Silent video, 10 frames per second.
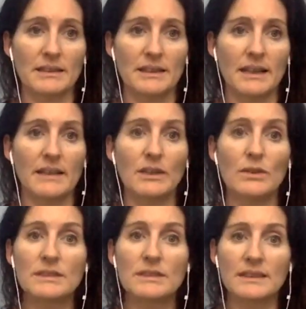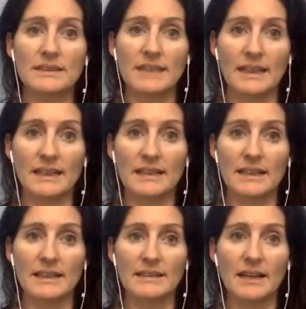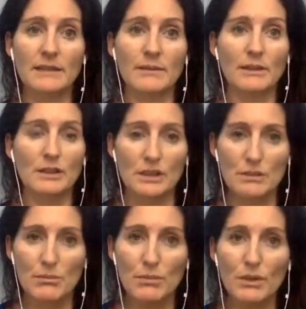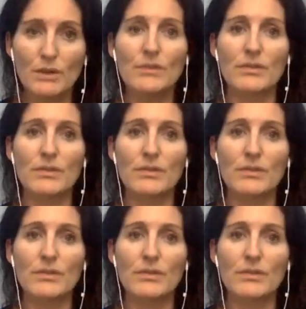And using the technique that I talked about to just move